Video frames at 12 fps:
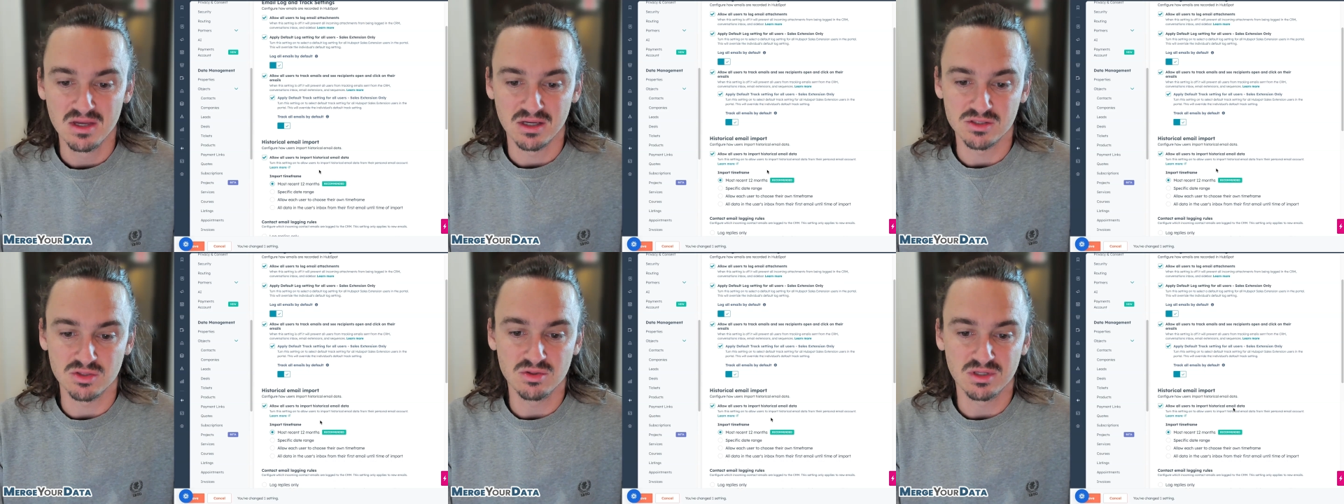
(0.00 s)

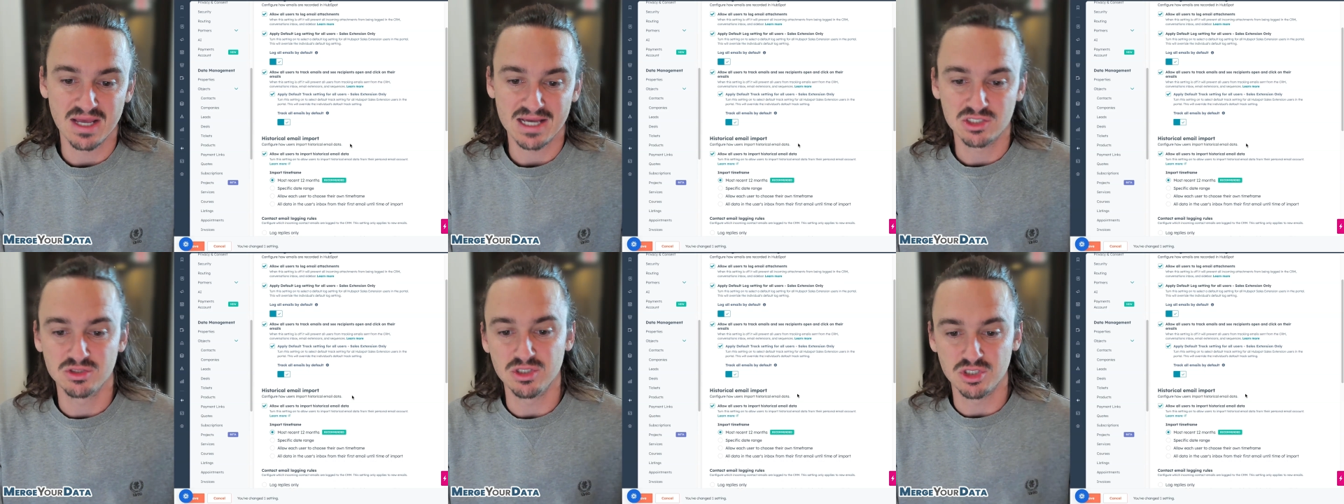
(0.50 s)
And so you can
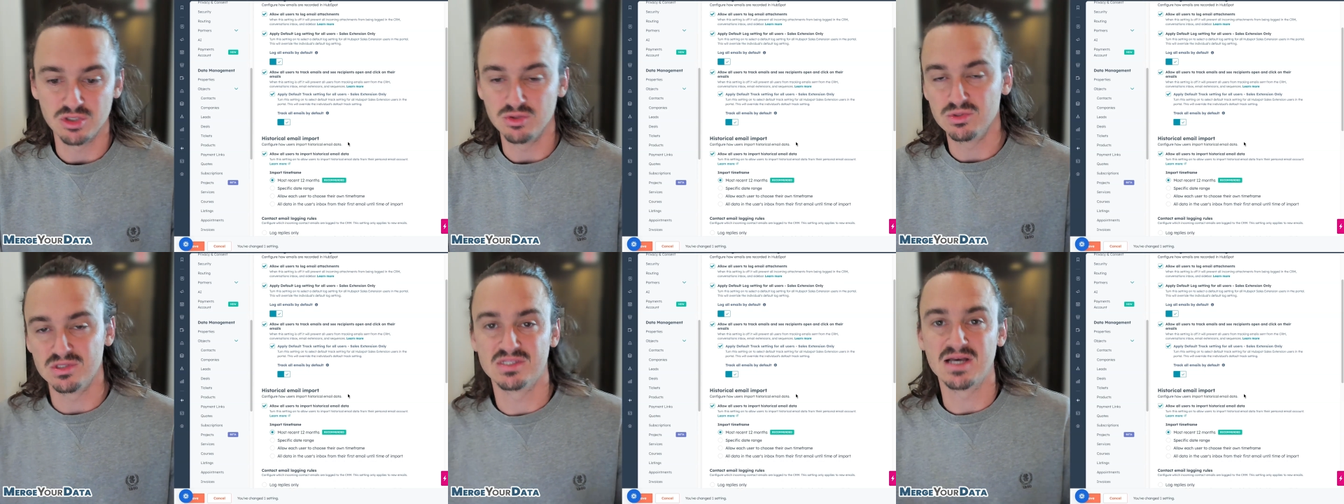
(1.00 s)
actually
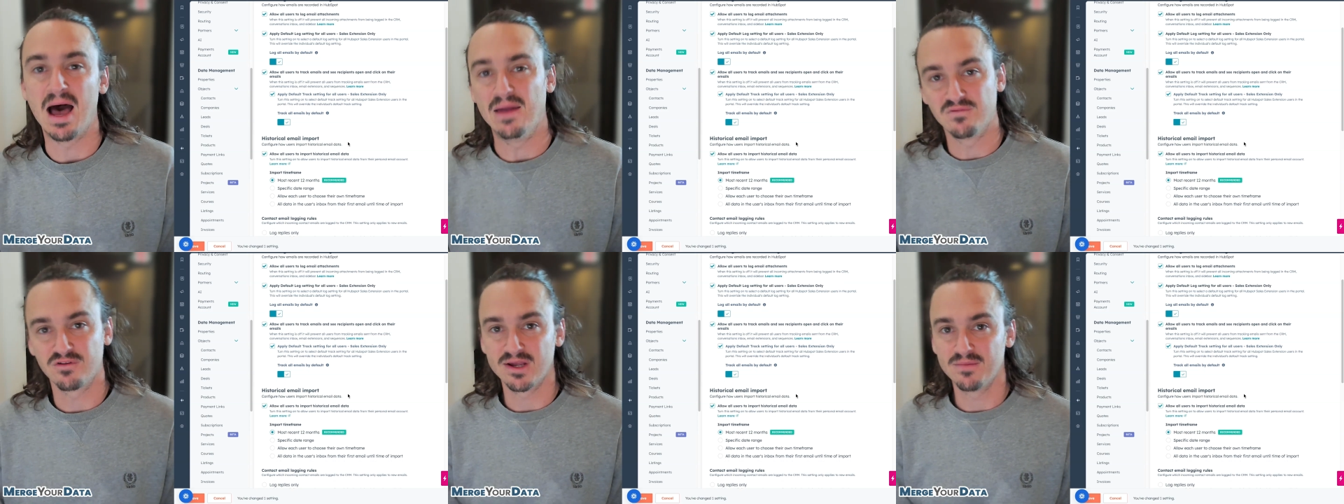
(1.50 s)
choose the
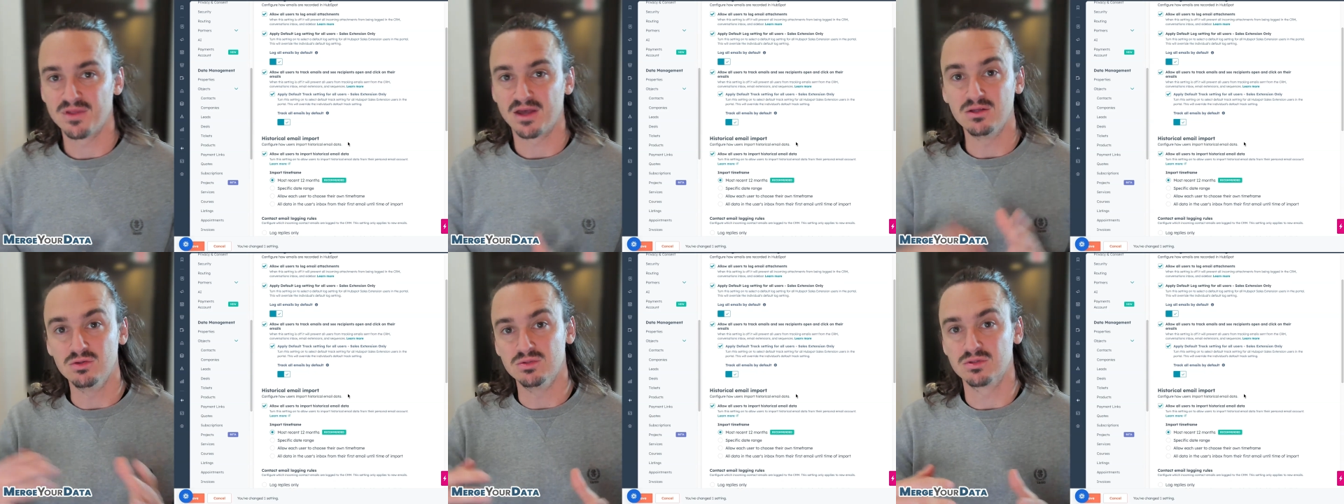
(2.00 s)
time frame
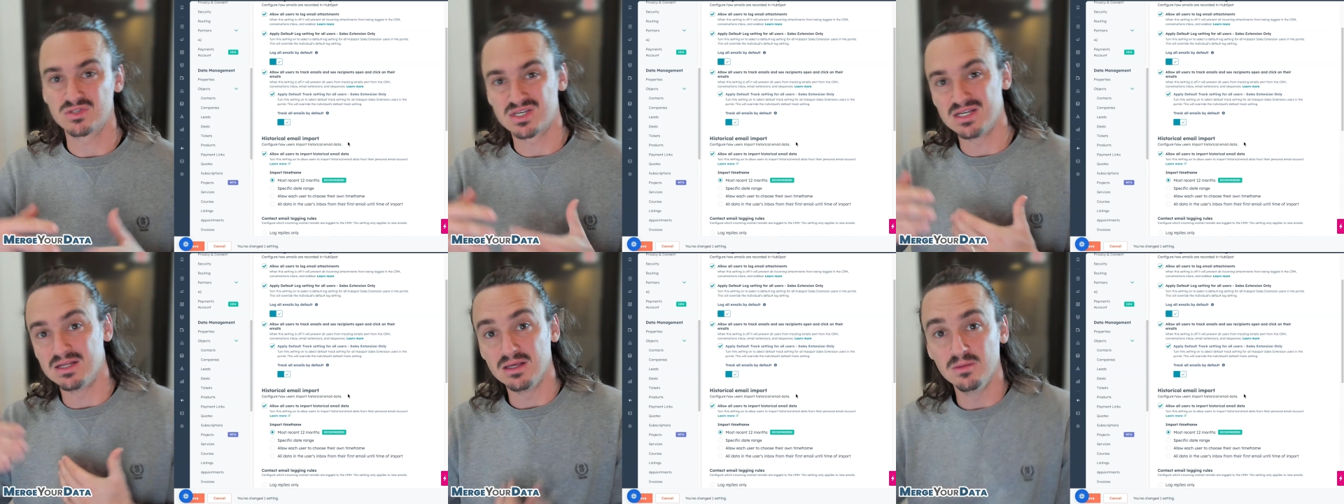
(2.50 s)
that users
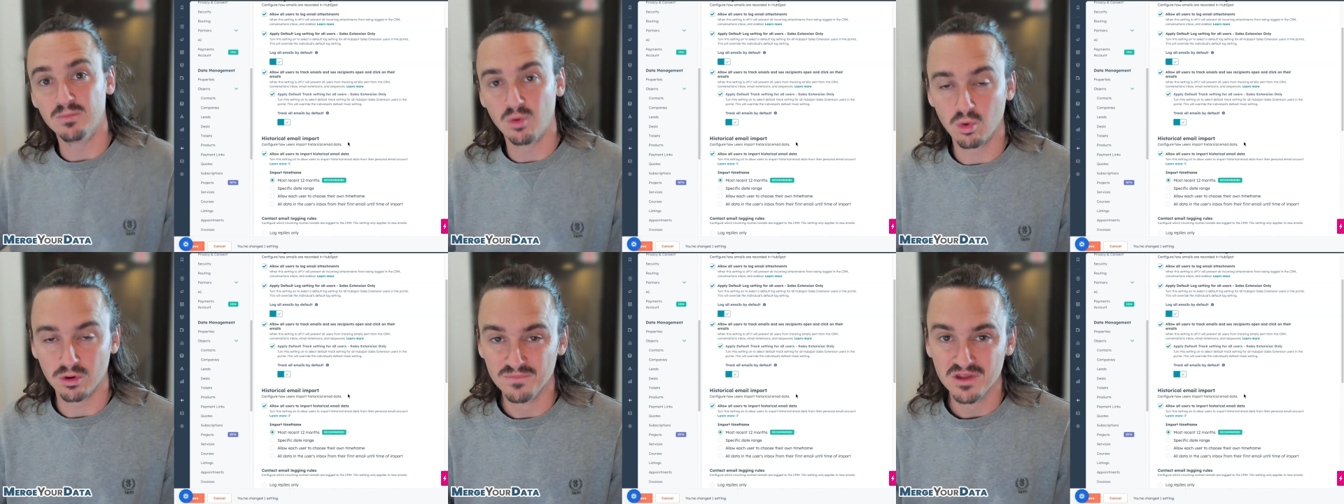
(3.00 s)
can
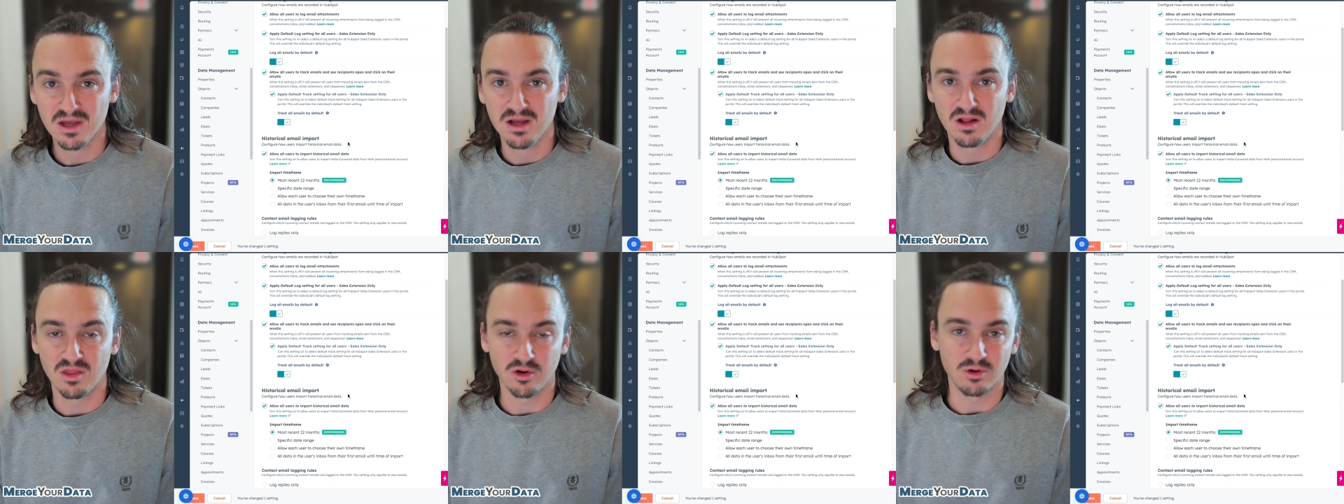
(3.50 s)
import
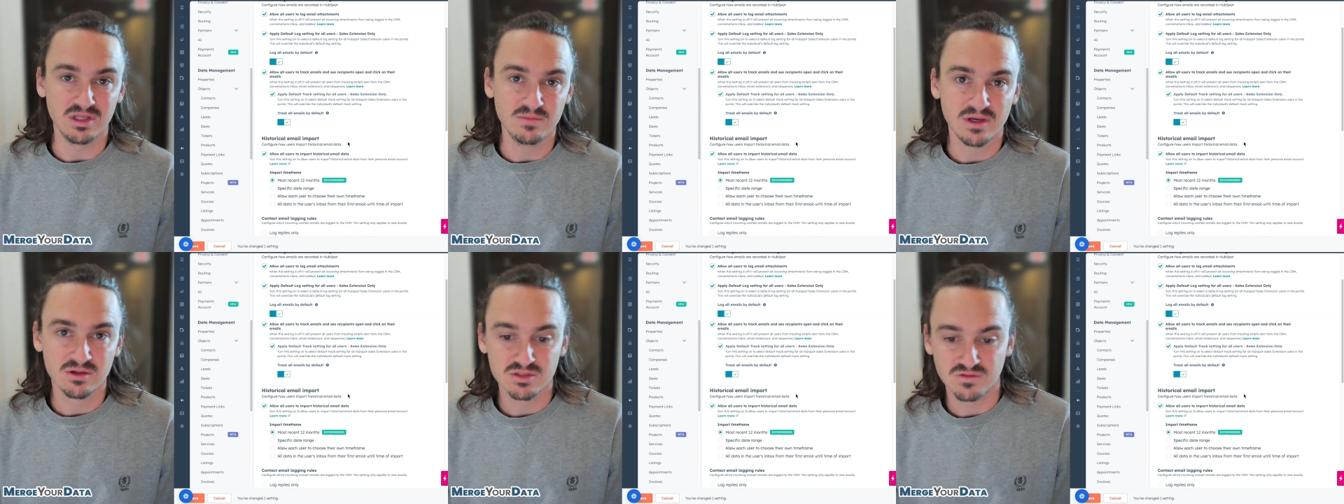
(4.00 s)
their
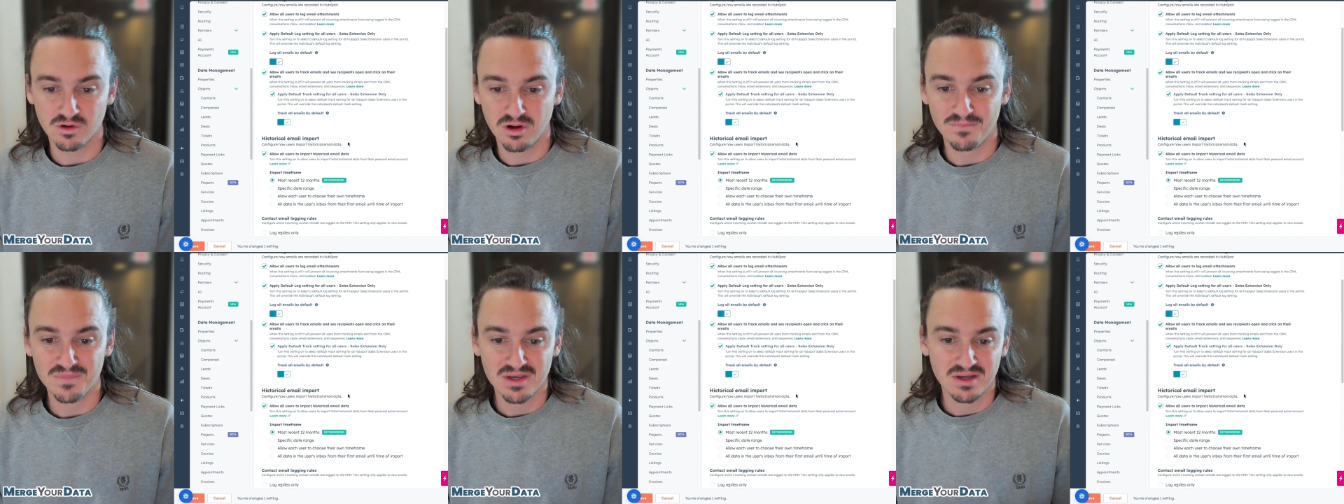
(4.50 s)
emails
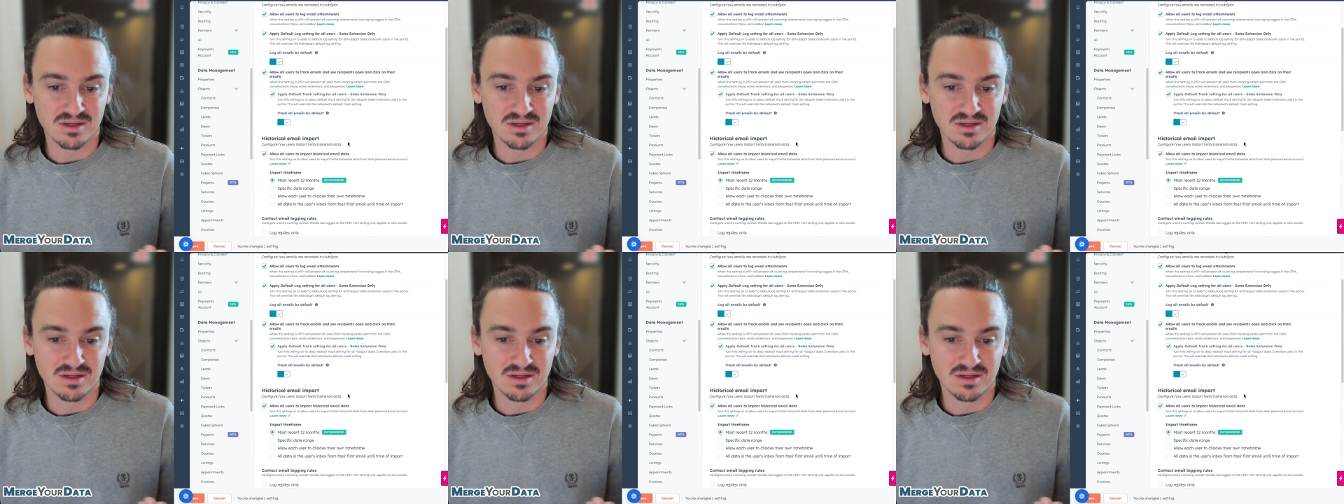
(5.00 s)
from.